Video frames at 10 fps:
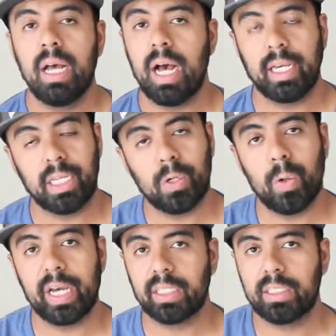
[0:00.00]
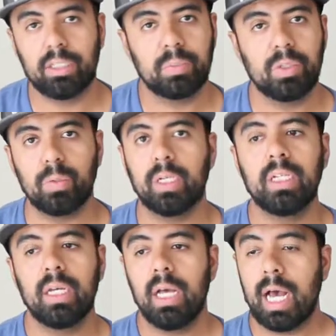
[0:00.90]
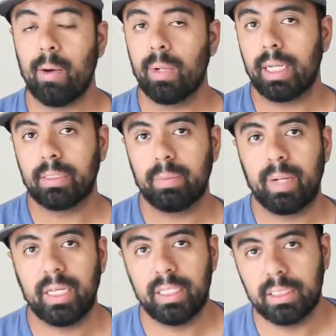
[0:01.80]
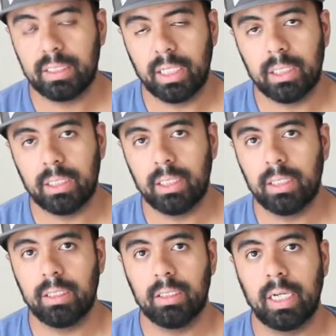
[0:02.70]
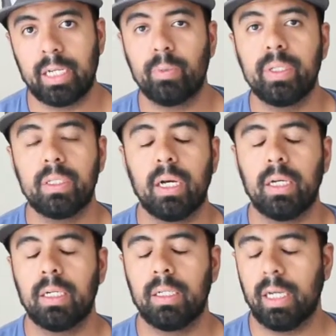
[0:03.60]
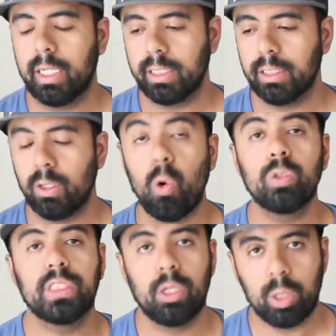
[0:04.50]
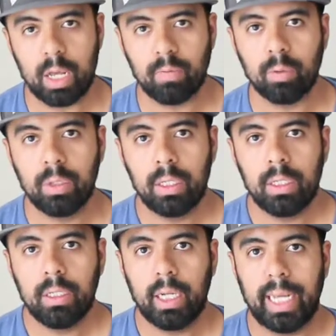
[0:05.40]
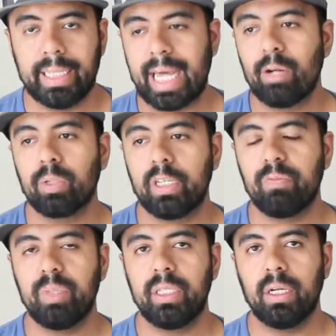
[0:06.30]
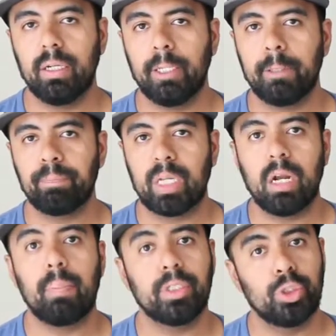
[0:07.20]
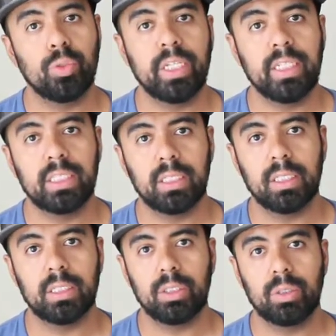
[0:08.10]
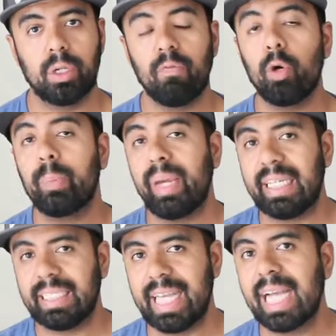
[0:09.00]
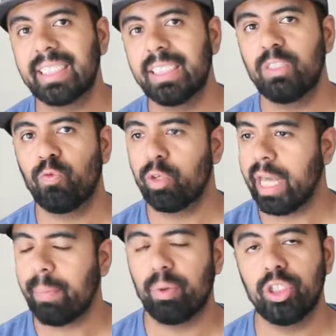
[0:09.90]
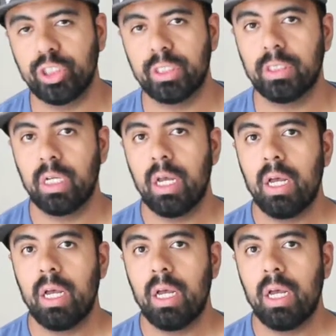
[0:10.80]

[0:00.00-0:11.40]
I can go ahead and tell them, you know what, I would like to buy this at a wholesale level, and that'll give me an opportunity to avoid paying taxes for that purchase,